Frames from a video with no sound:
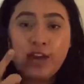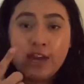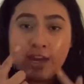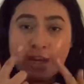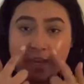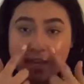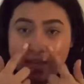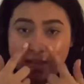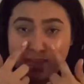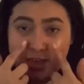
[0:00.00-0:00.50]

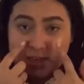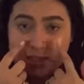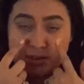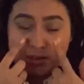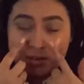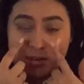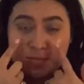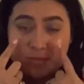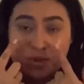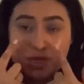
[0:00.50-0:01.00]

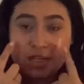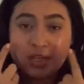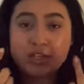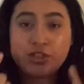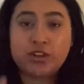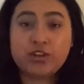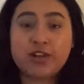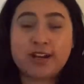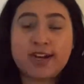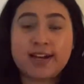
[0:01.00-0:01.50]
and on my
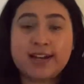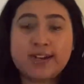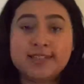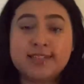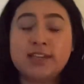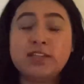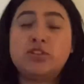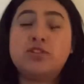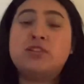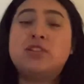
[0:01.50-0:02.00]
under eyes,
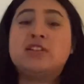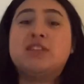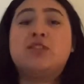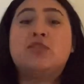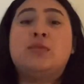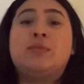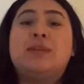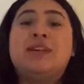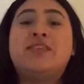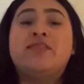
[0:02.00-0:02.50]
I used a
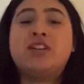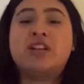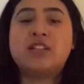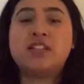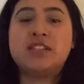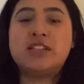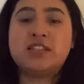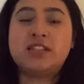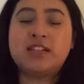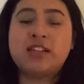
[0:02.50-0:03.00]
little bit of
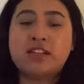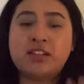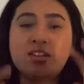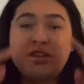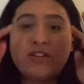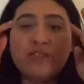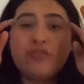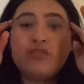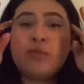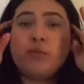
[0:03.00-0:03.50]

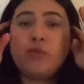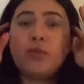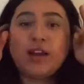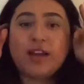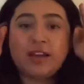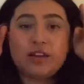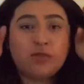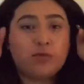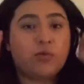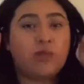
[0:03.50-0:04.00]
concealer from
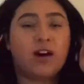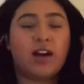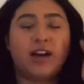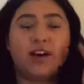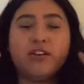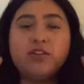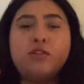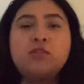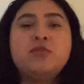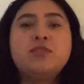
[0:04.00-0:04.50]
Wet n
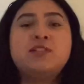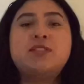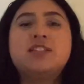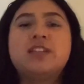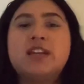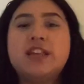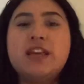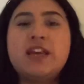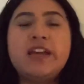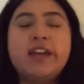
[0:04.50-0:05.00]
Wild.
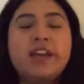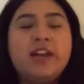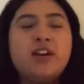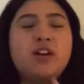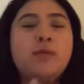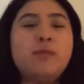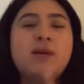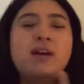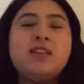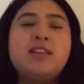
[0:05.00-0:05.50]
And
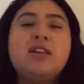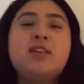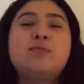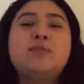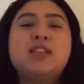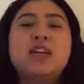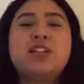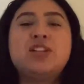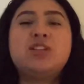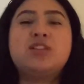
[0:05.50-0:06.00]
on my lips,
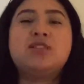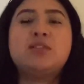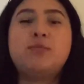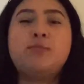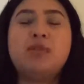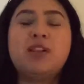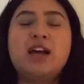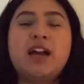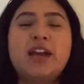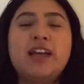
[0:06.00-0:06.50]
I just
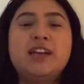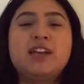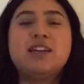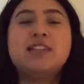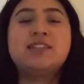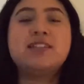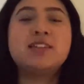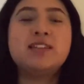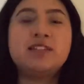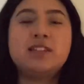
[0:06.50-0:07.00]
applied
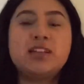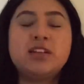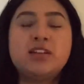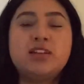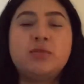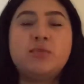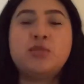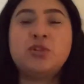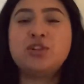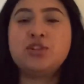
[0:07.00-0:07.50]
a
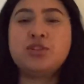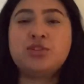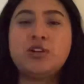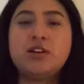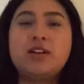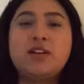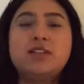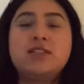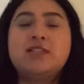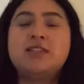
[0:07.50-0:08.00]
tinted
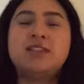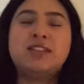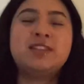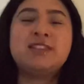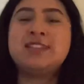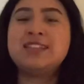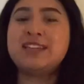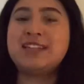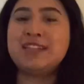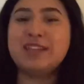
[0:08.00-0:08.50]

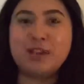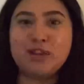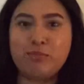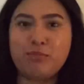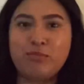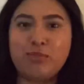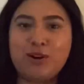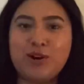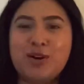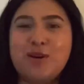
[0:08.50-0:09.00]

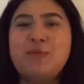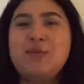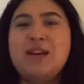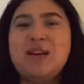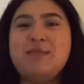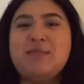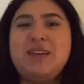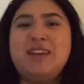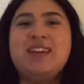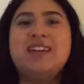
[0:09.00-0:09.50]
lip balm,
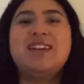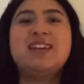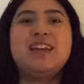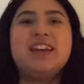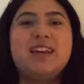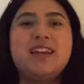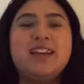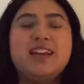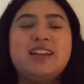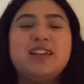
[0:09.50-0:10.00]

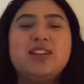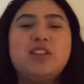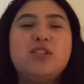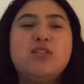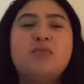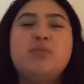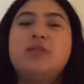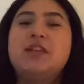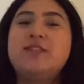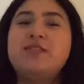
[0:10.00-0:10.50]
and a
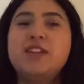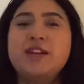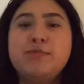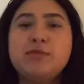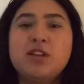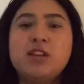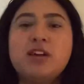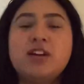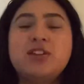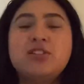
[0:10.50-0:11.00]
little bit of lip
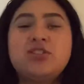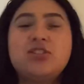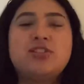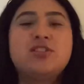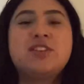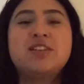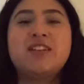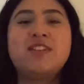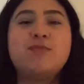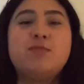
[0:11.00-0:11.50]
gloss
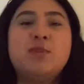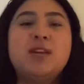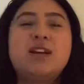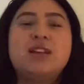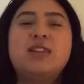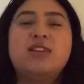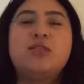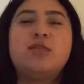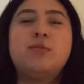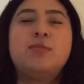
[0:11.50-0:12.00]
just to give me a
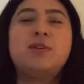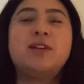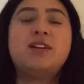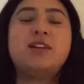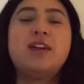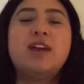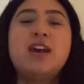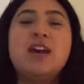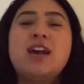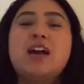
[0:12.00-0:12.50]
little bit of
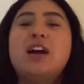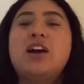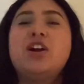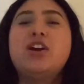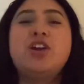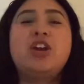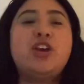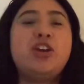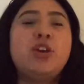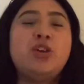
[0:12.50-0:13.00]
a
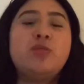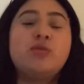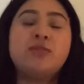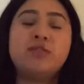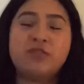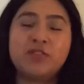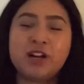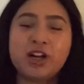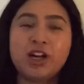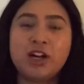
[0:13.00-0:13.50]
hue
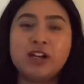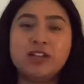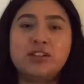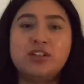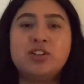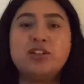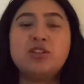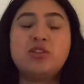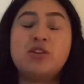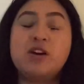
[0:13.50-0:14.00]
of
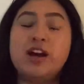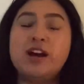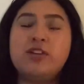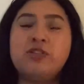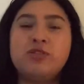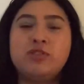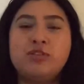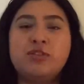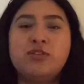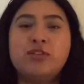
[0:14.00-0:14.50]
color so I
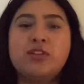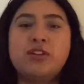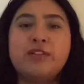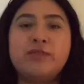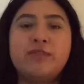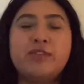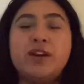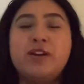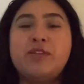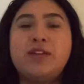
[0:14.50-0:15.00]
don't look
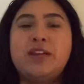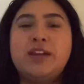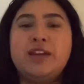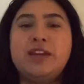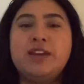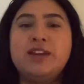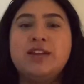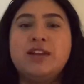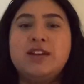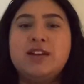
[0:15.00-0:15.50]

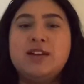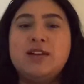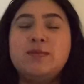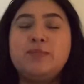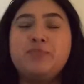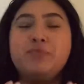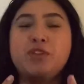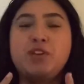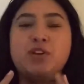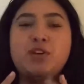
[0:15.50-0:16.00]
very,
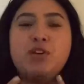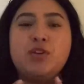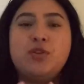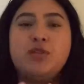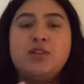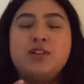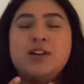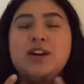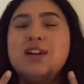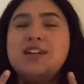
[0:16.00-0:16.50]
you
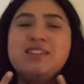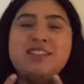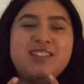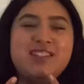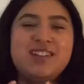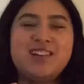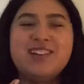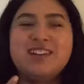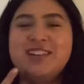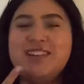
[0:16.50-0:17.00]
know,
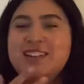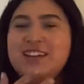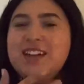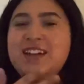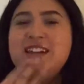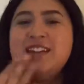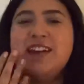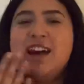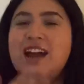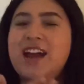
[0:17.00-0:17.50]
undone
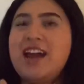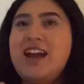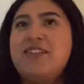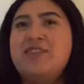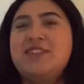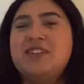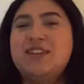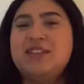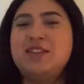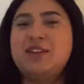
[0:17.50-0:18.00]
and not
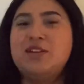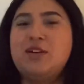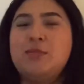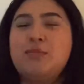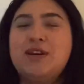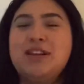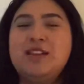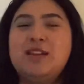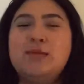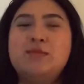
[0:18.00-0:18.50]
have anything on
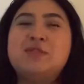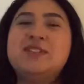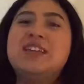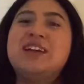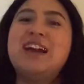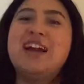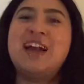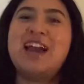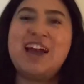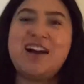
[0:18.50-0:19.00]
my lips.
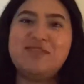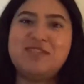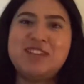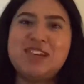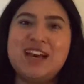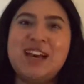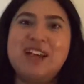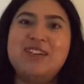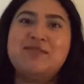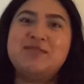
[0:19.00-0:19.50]
I have to
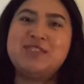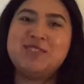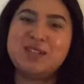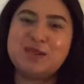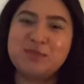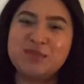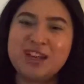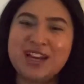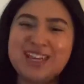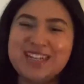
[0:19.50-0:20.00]
have
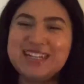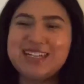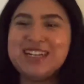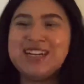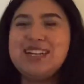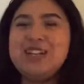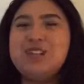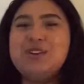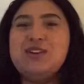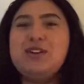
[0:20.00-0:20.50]
some kind of
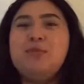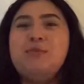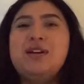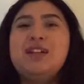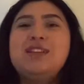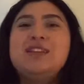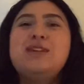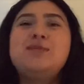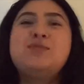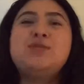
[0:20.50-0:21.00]
color on
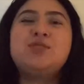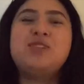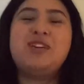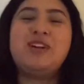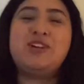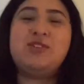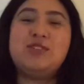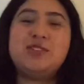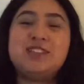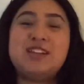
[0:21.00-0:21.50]
my lips or
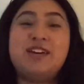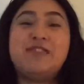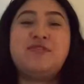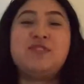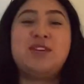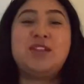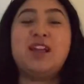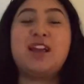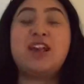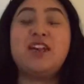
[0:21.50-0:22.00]
else I
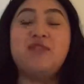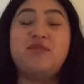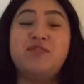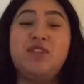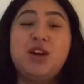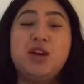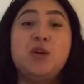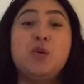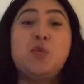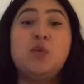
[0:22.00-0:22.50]
feel like I'm
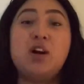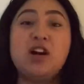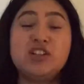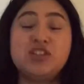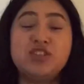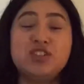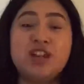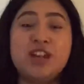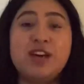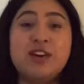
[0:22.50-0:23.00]
very
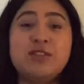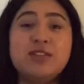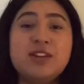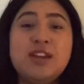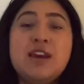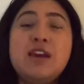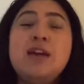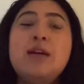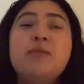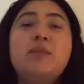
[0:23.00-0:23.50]
washed out,
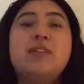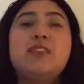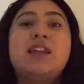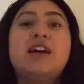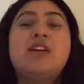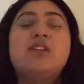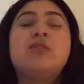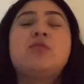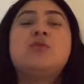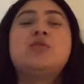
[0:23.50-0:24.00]
but
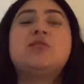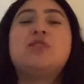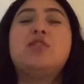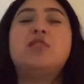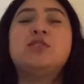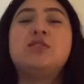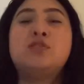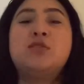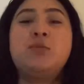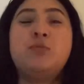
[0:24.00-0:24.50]
that goes
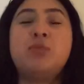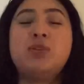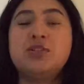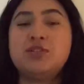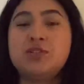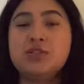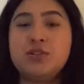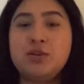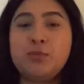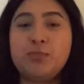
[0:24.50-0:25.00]
all to
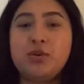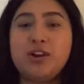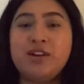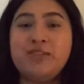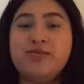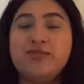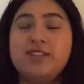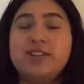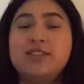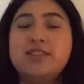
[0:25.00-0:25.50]
personal
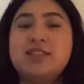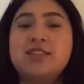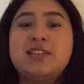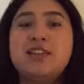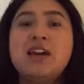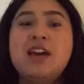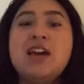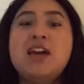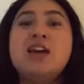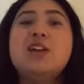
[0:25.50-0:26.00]
preference.
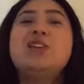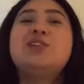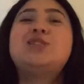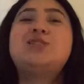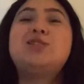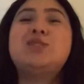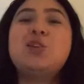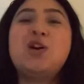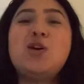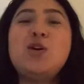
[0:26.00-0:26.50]

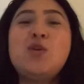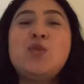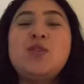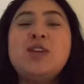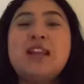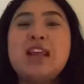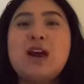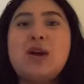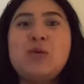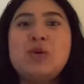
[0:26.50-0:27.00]
So
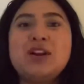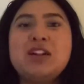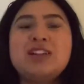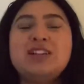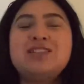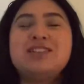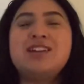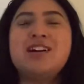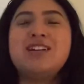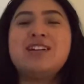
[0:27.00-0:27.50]
now we're
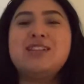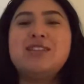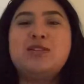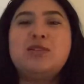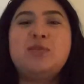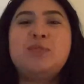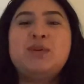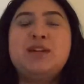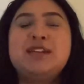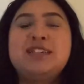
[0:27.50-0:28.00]
gonna talk a
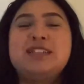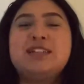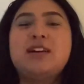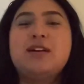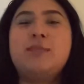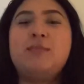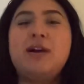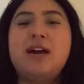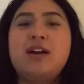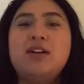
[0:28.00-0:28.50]
little bit
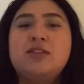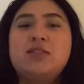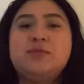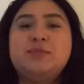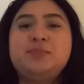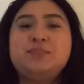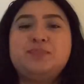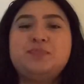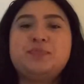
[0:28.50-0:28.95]
about